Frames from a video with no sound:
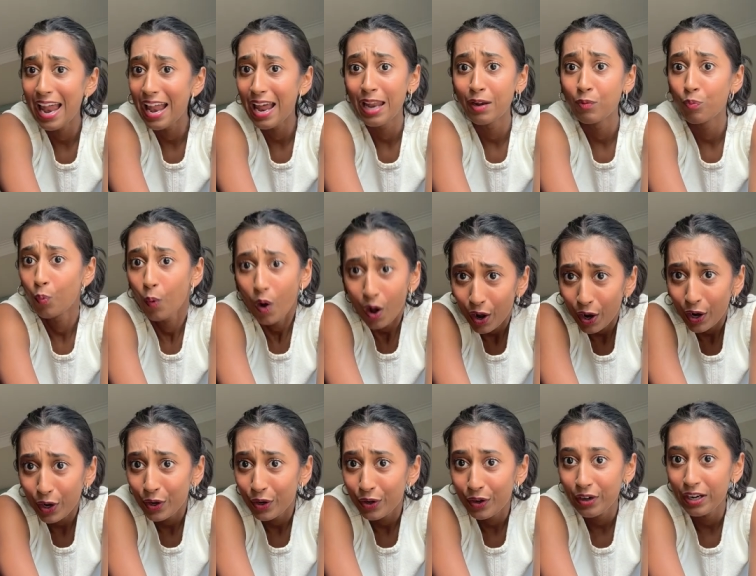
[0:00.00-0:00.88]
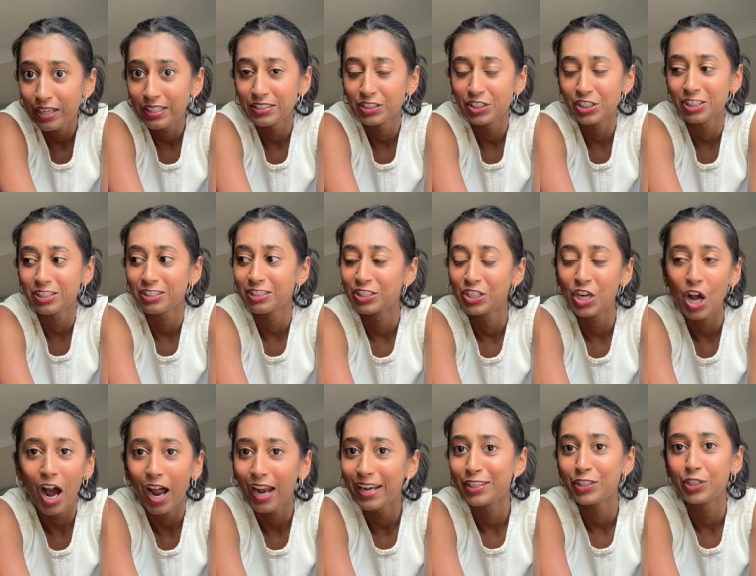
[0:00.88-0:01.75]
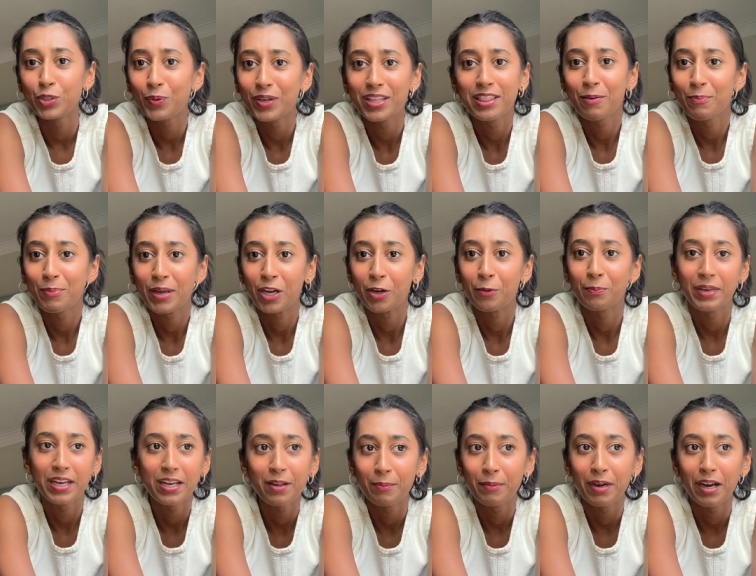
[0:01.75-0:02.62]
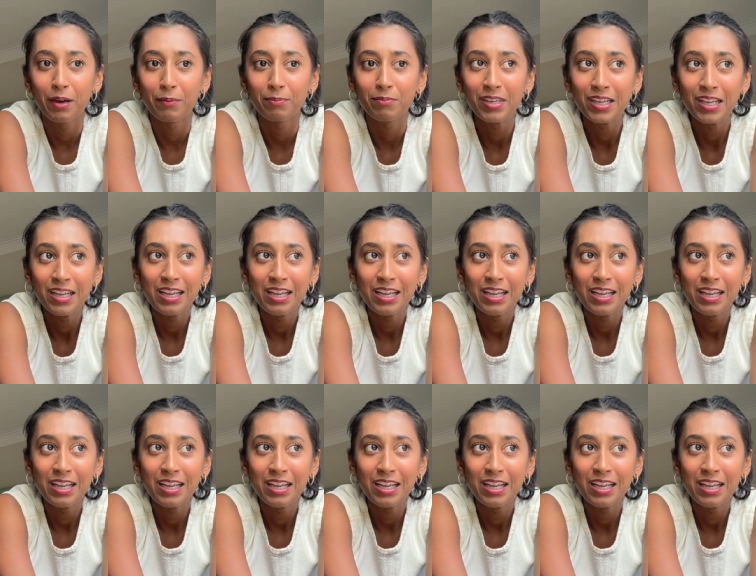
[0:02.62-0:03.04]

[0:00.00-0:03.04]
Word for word: and water and just not doing the bare minimum